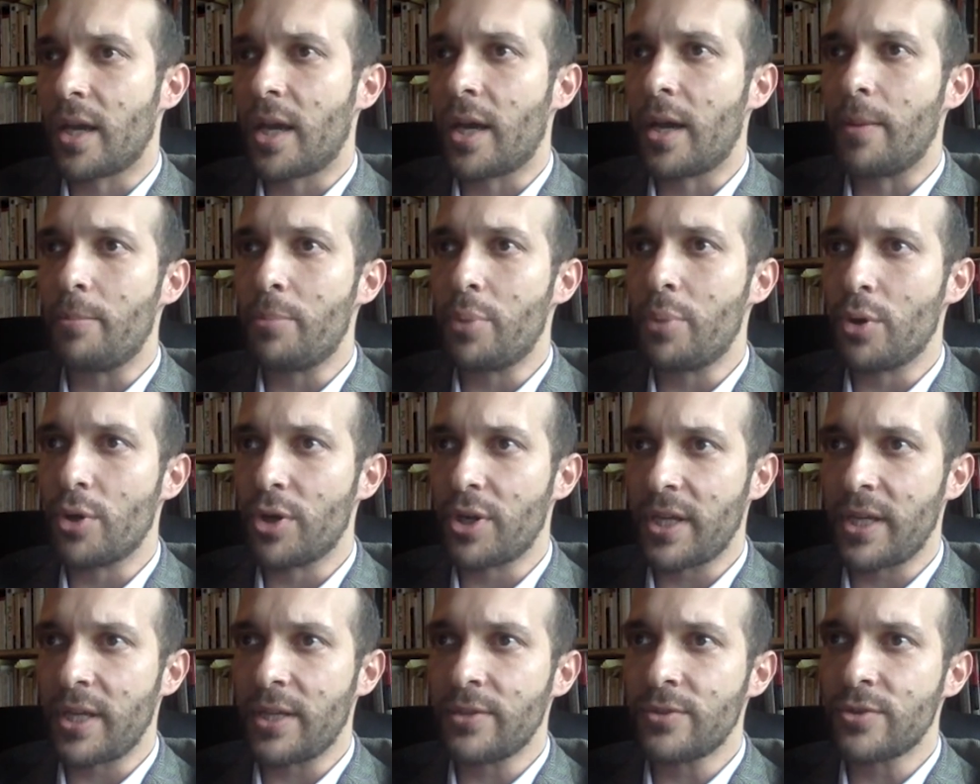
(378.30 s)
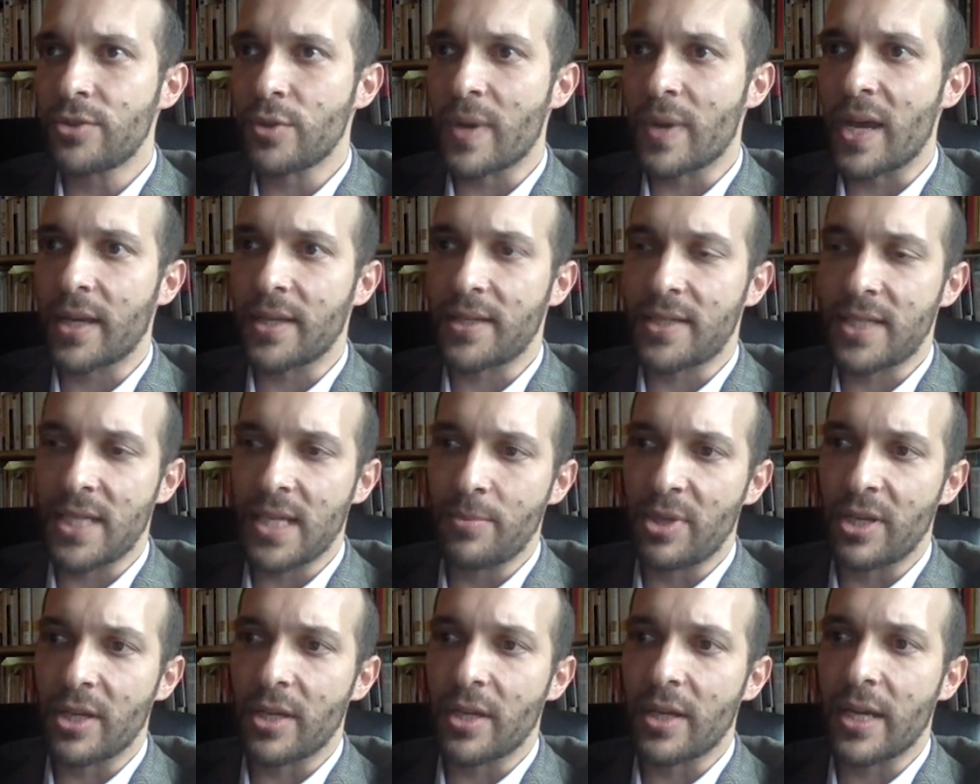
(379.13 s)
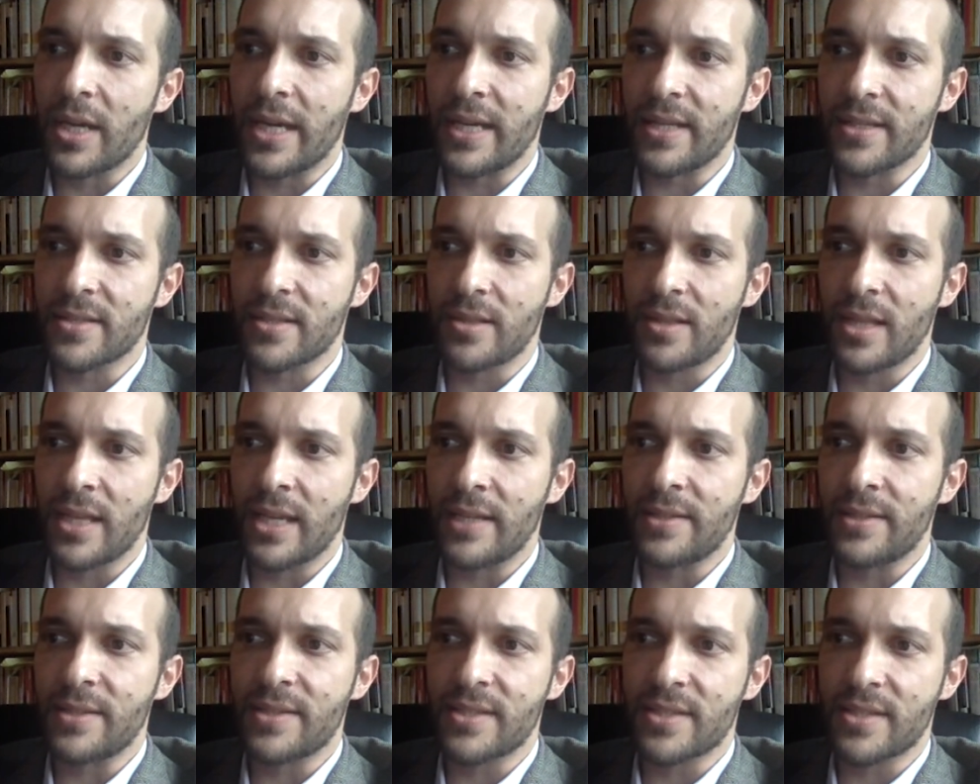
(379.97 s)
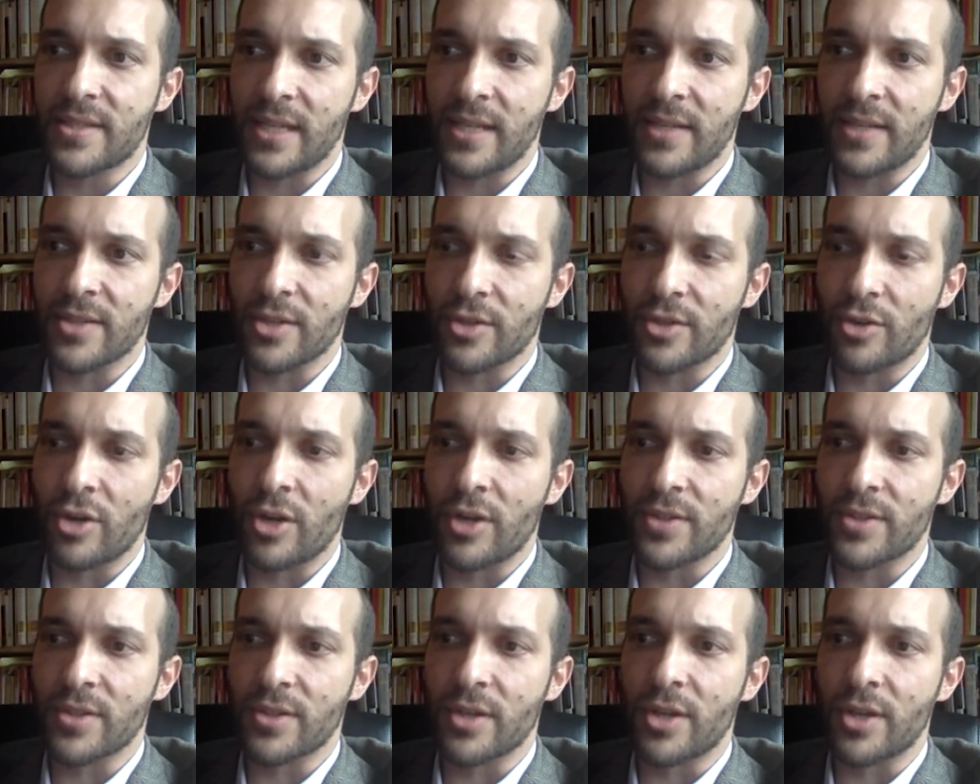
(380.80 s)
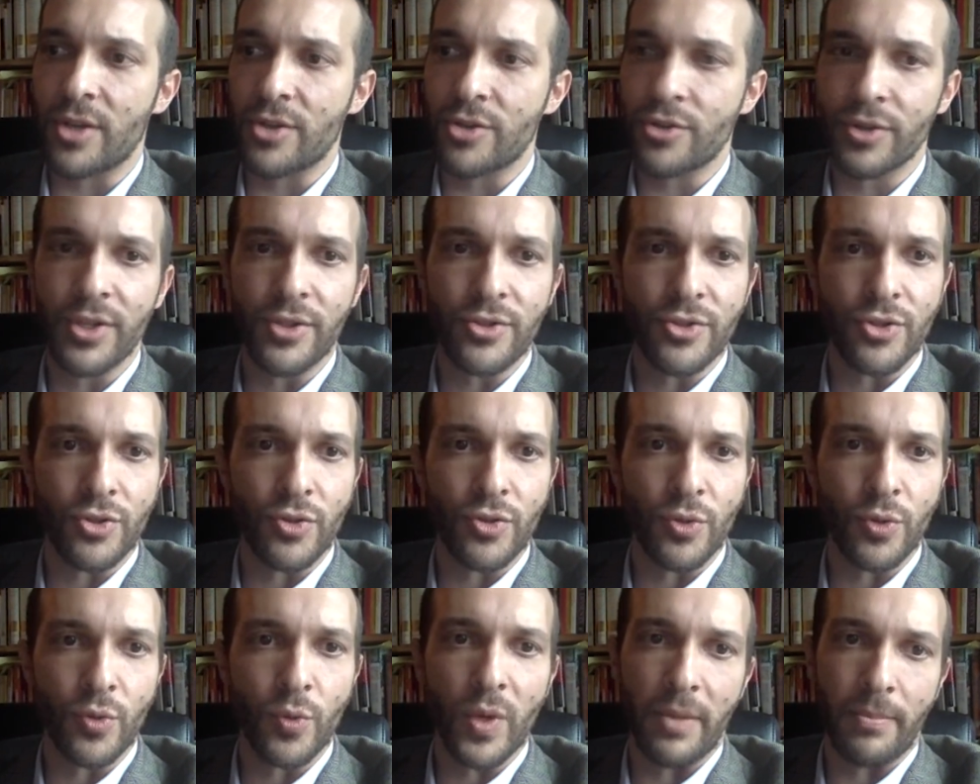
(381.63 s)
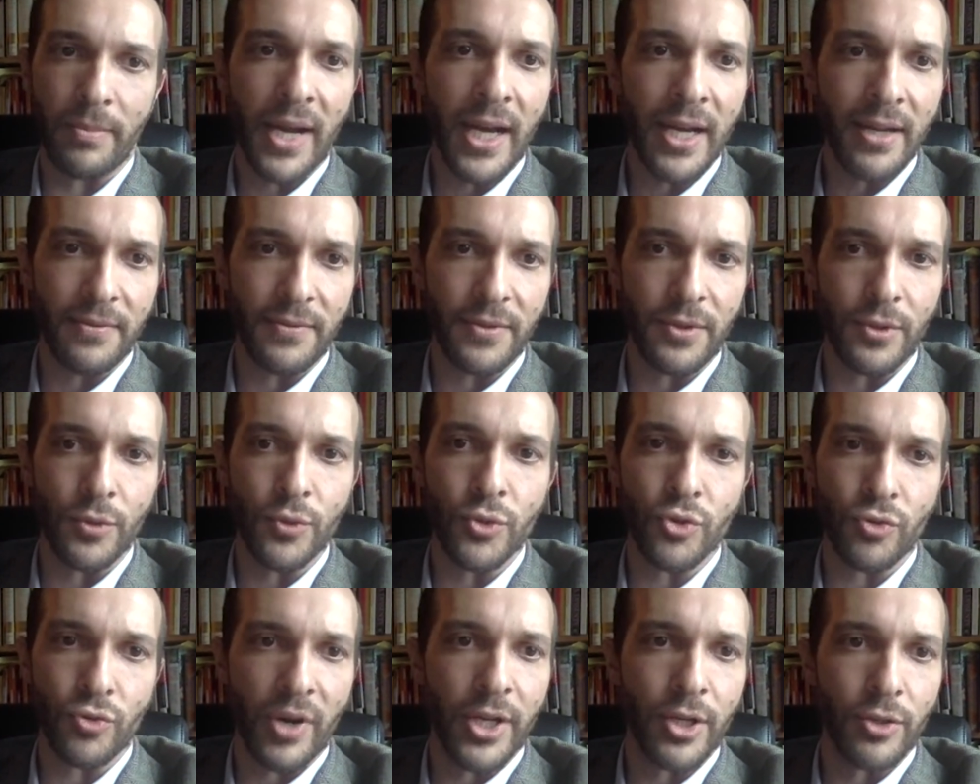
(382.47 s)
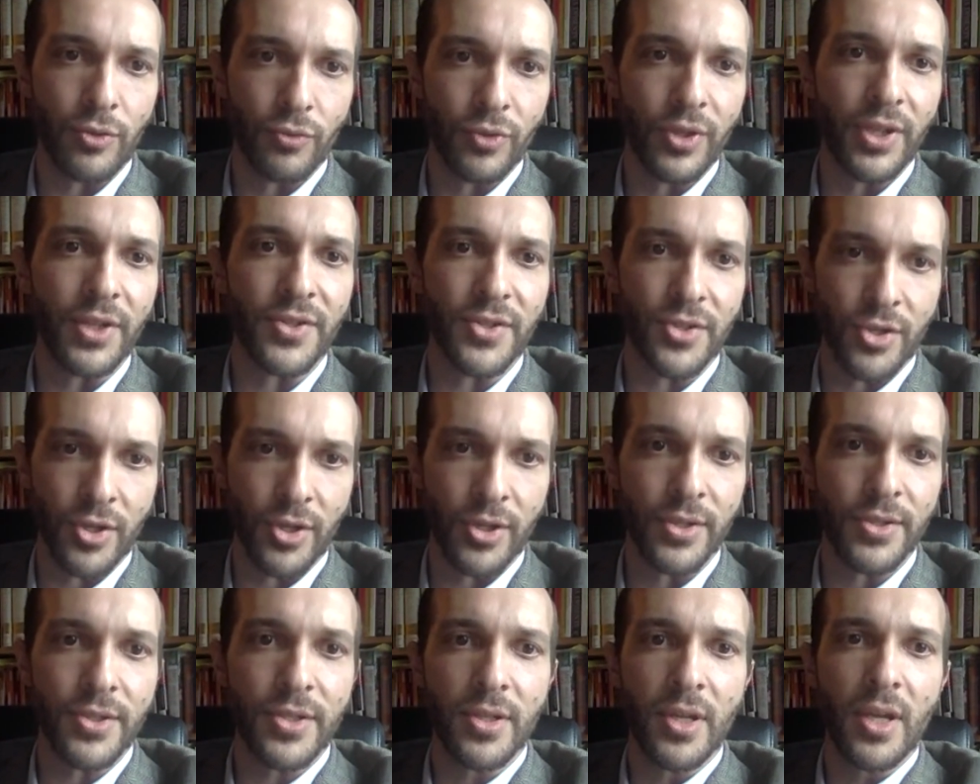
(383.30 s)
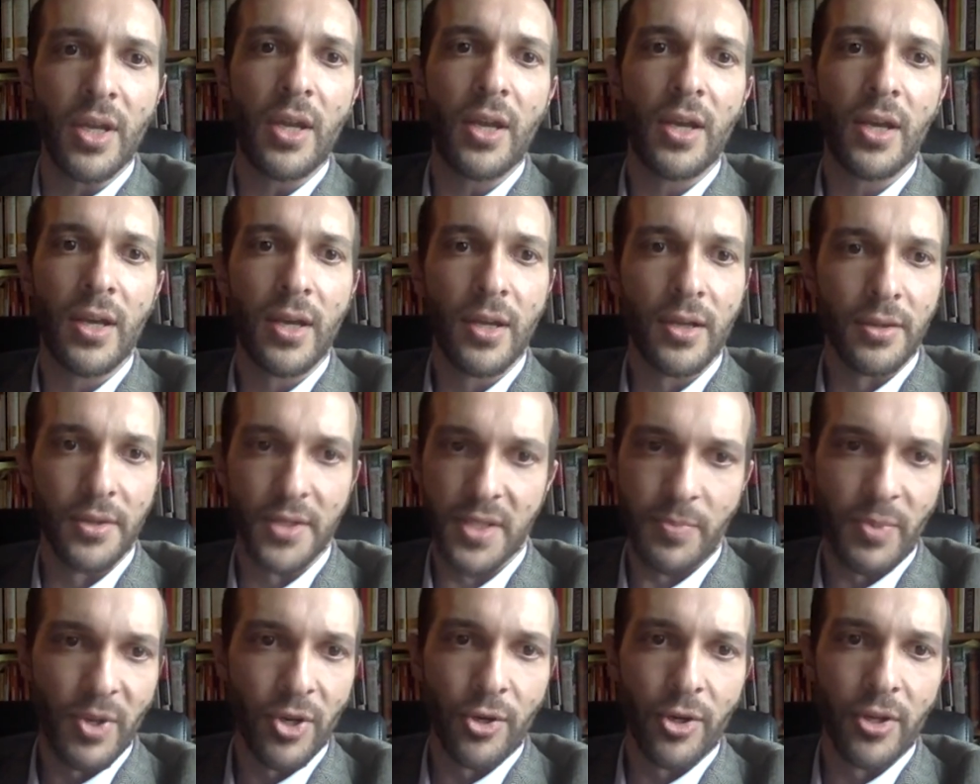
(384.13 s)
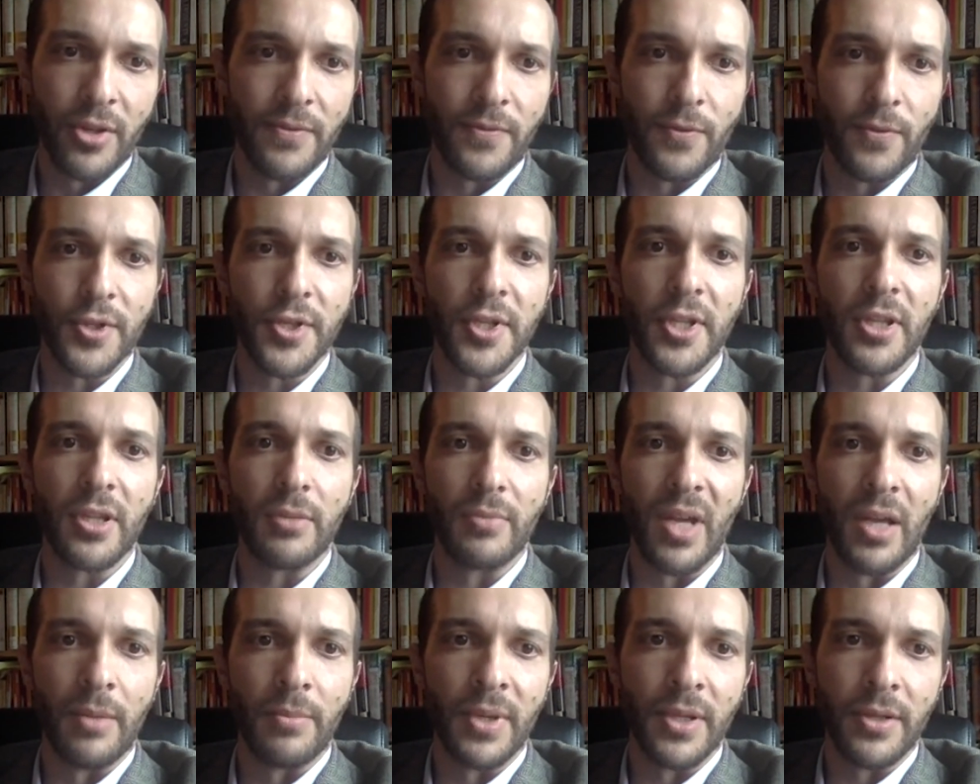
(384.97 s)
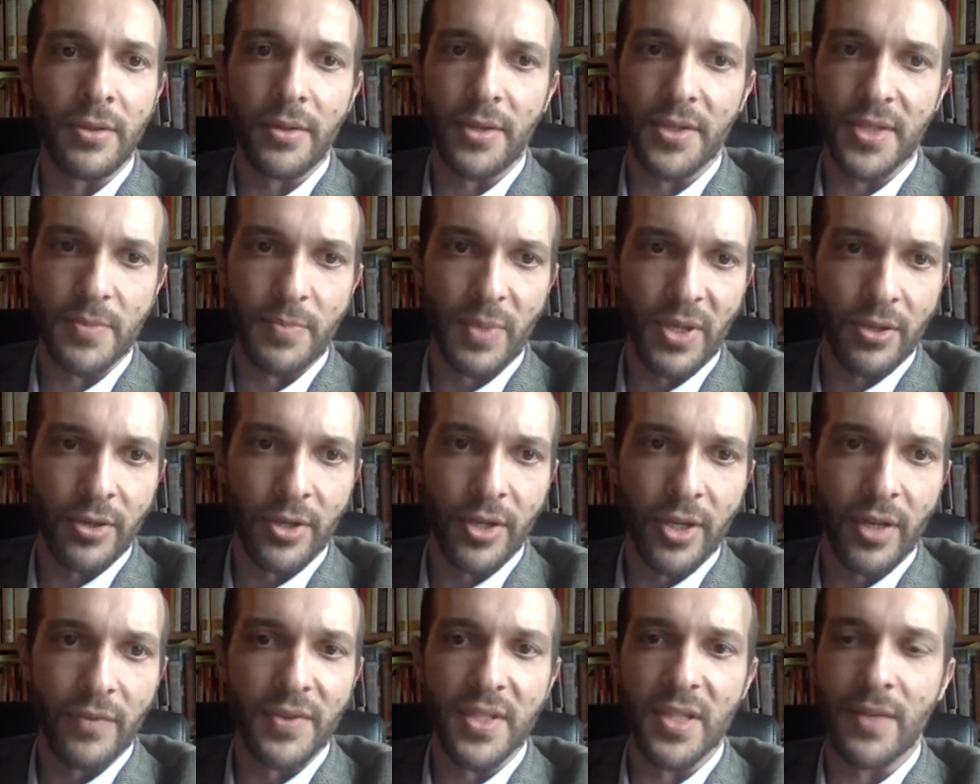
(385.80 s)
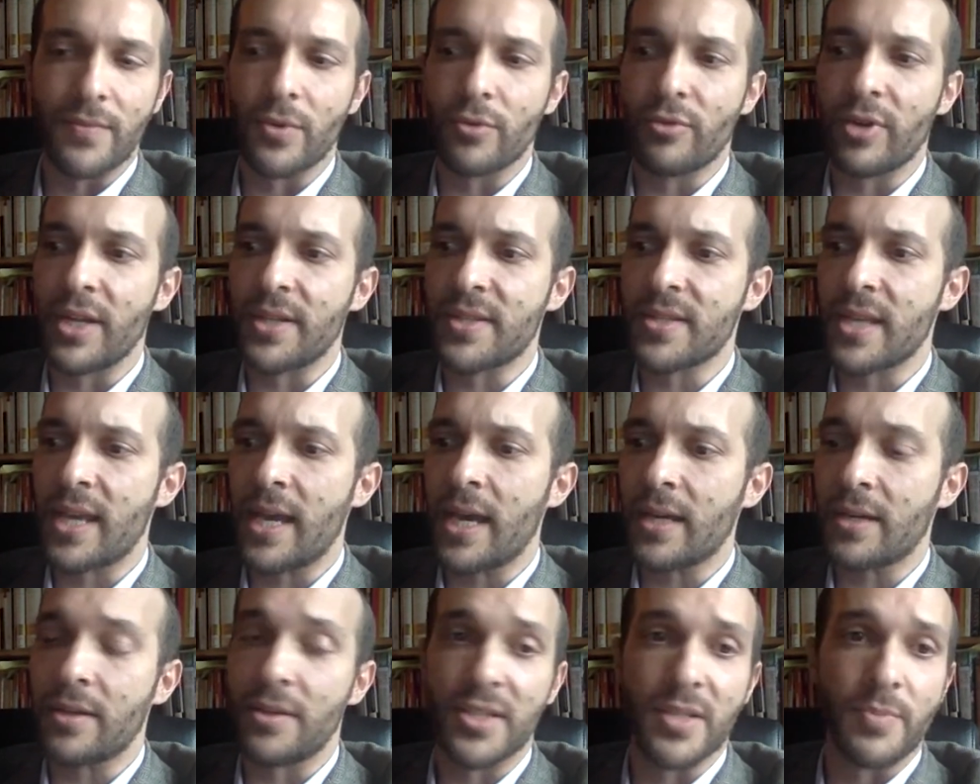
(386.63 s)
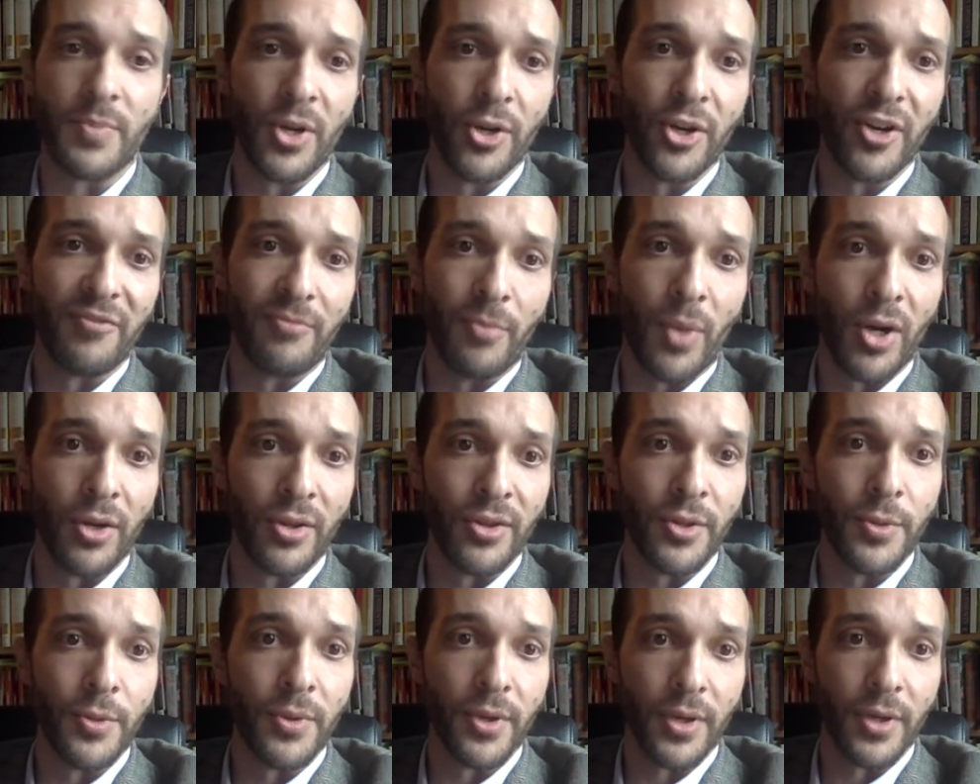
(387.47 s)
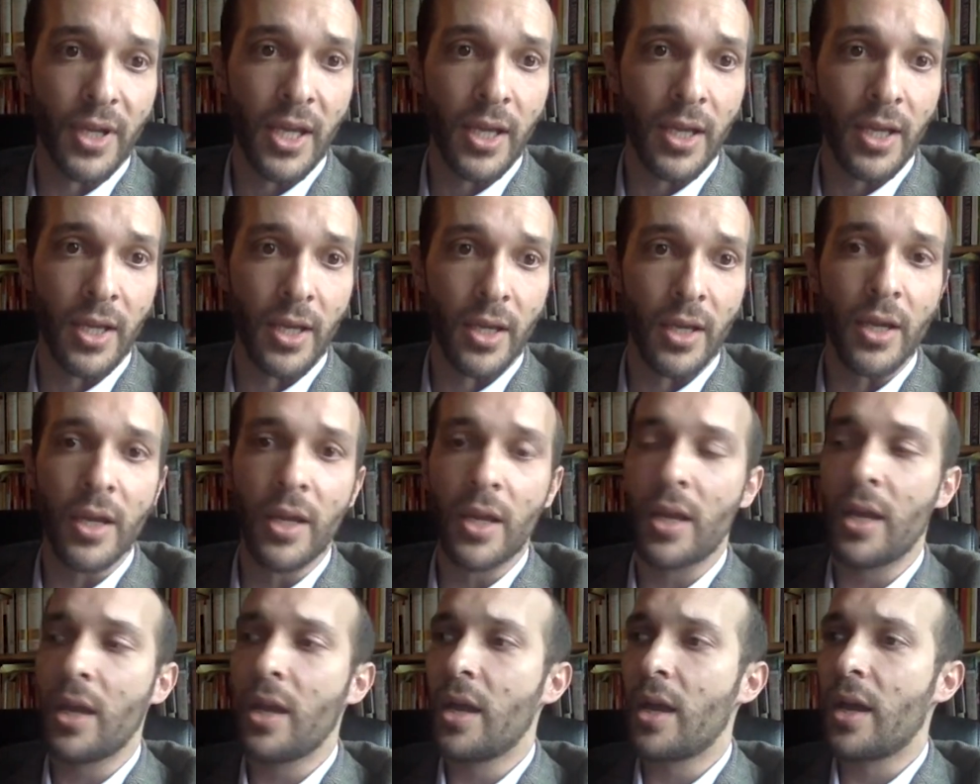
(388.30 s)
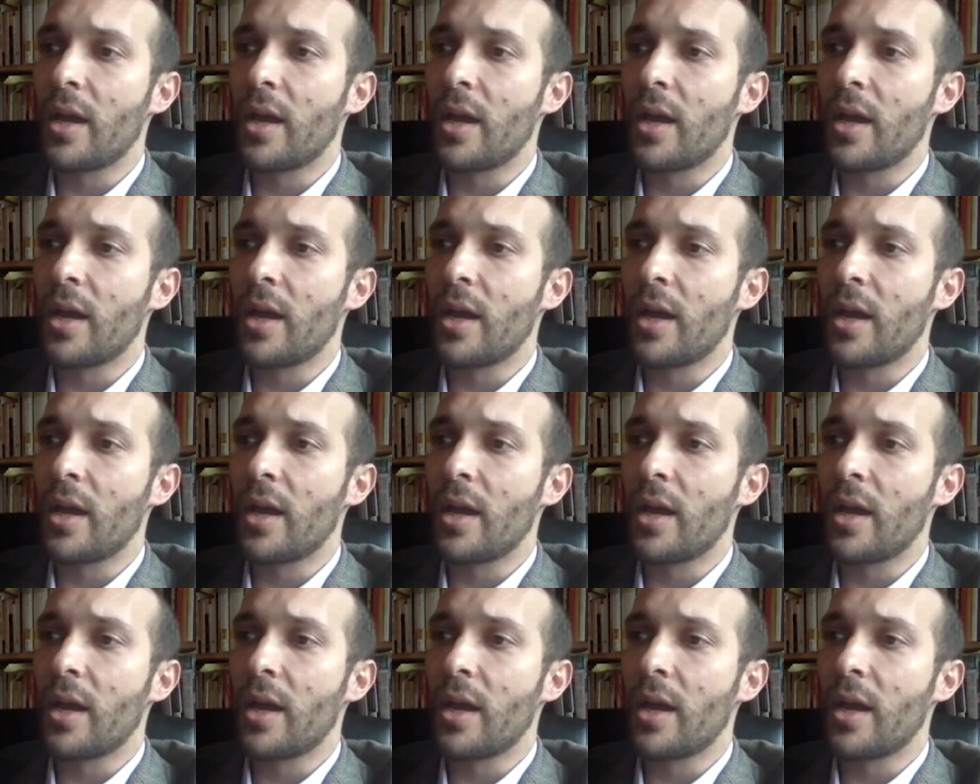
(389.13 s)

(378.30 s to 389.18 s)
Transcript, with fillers: uh, put into academia has led states across the country to, in my view, try to reassert the spirit of the 14th Amendment, the spirit of the Civil Rights Act, the spirit of Martin Luther King